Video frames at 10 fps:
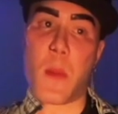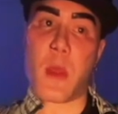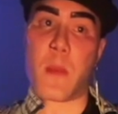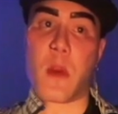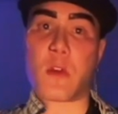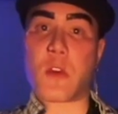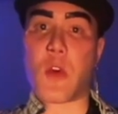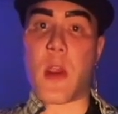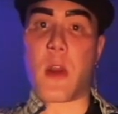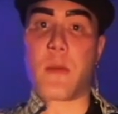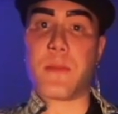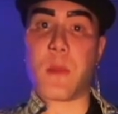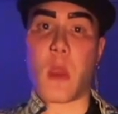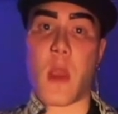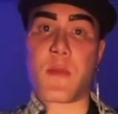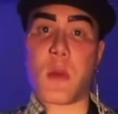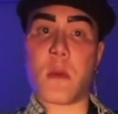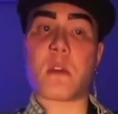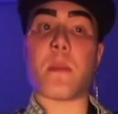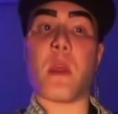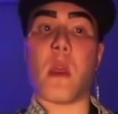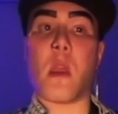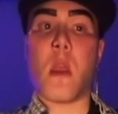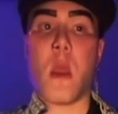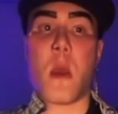millimeters or greater, okay, for U S M L E.